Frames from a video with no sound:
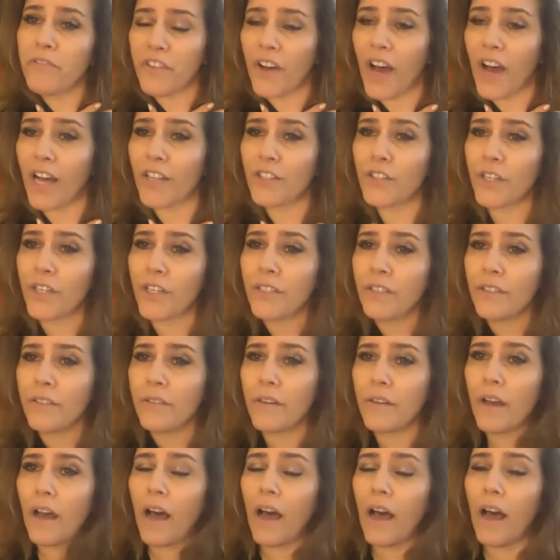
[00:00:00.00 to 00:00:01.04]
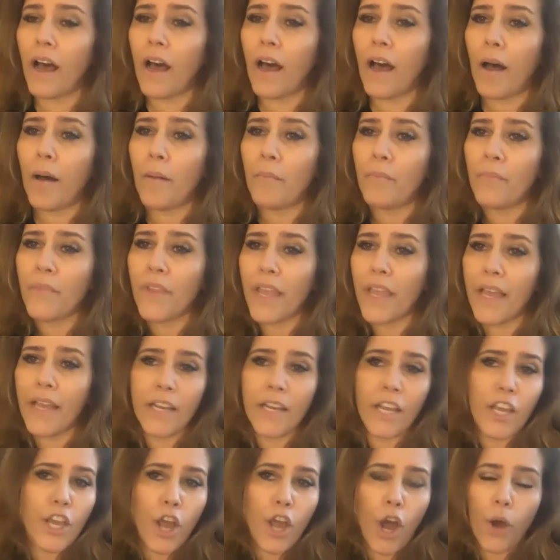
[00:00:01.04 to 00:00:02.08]
grandfather,
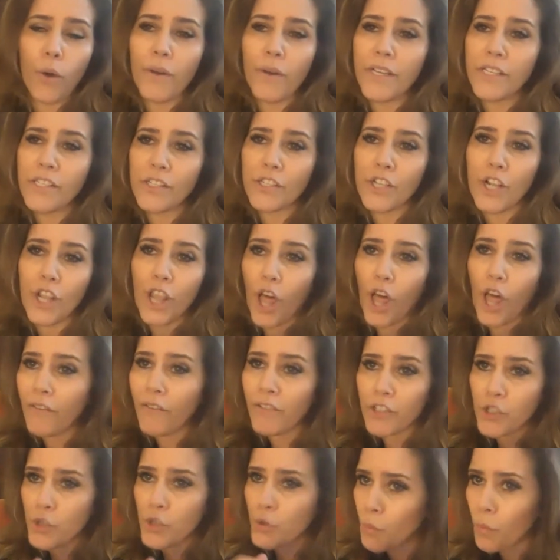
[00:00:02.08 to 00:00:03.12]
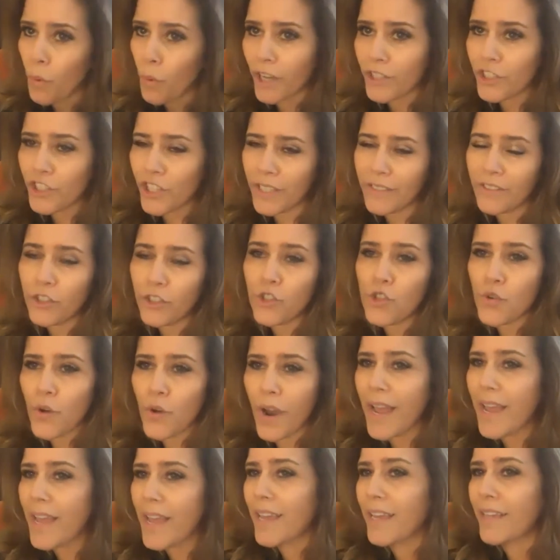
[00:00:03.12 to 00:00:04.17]
and he always loved to watch and
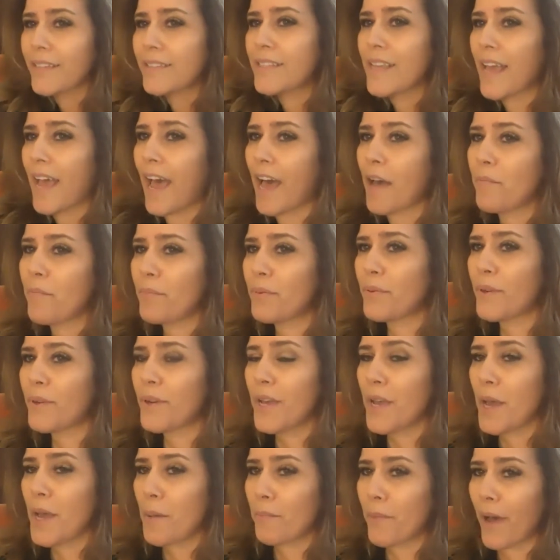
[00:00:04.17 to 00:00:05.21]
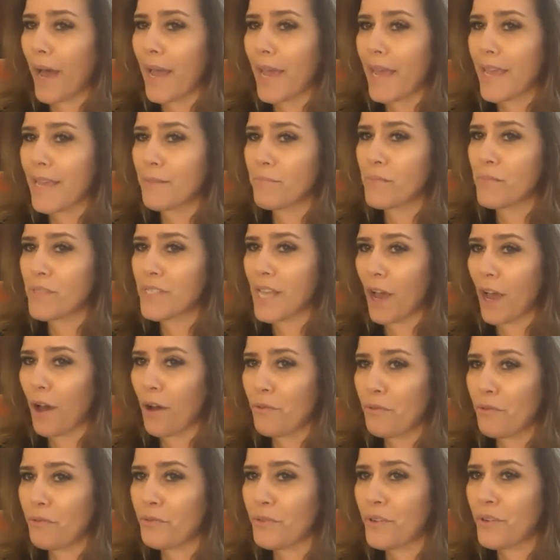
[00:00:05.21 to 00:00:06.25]
try tap by
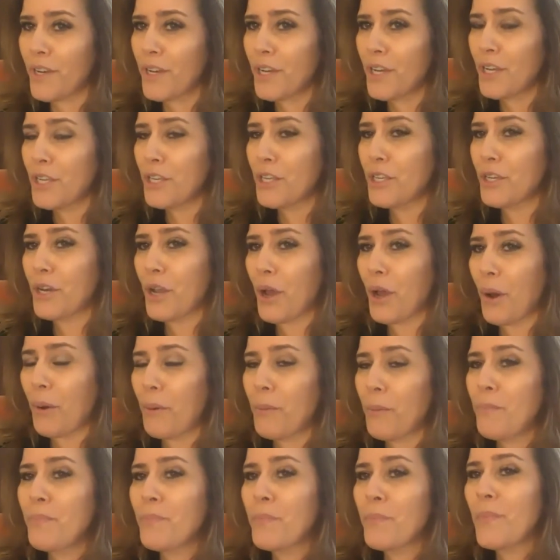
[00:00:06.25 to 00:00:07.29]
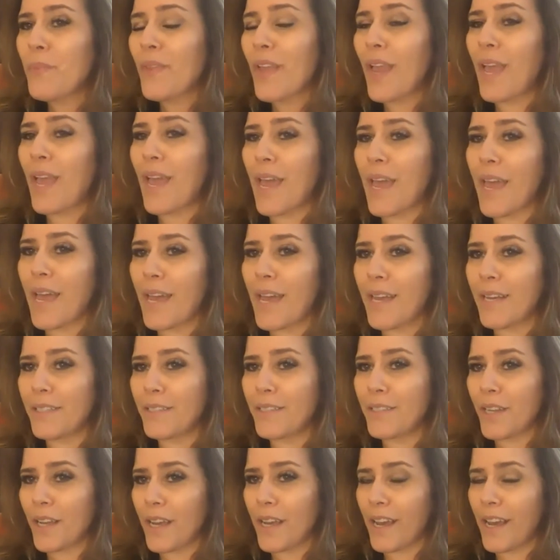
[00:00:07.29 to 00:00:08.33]
himself, you know. And
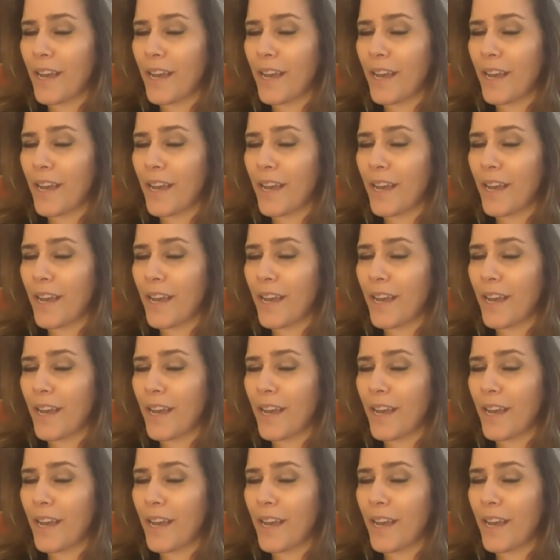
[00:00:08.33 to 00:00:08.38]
